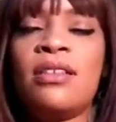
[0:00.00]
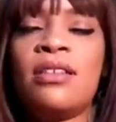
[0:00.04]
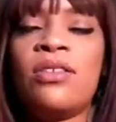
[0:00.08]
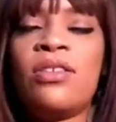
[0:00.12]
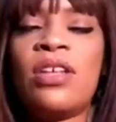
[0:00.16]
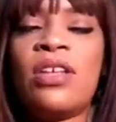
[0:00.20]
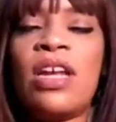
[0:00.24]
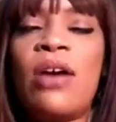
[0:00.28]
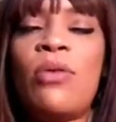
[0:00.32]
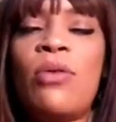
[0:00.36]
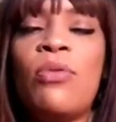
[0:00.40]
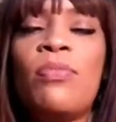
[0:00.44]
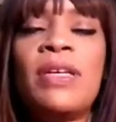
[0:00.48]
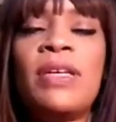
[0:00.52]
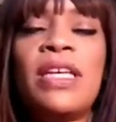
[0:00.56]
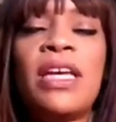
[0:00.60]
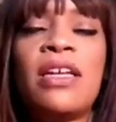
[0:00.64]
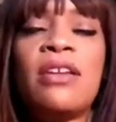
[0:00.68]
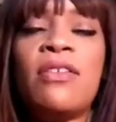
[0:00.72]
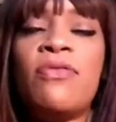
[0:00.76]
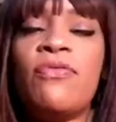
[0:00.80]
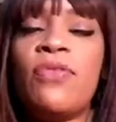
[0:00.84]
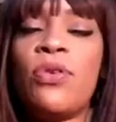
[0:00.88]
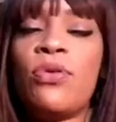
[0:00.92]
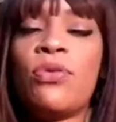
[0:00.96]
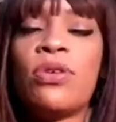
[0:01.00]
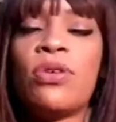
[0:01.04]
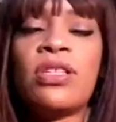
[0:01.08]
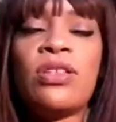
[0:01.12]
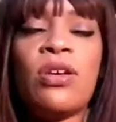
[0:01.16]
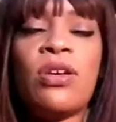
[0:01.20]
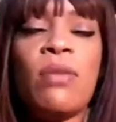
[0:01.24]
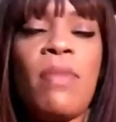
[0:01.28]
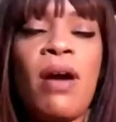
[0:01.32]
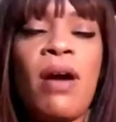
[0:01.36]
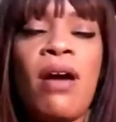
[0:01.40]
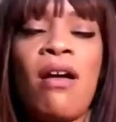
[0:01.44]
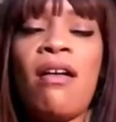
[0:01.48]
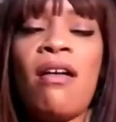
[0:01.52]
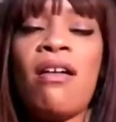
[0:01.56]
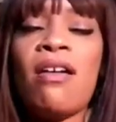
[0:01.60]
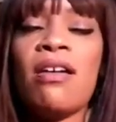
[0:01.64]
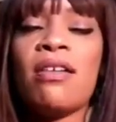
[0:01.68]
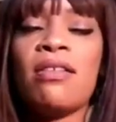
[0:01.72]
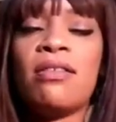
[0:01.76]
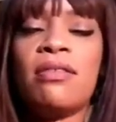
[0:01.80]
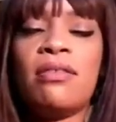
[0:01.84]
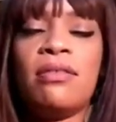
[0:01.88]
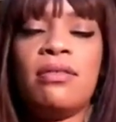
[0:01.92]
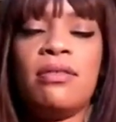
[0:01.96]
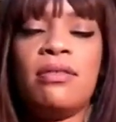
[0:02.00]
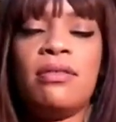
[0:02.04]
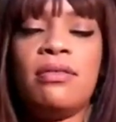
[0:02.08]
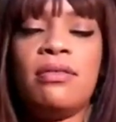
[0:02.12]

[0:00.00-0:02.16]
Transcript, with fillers: So then I would begin to focus on my heart.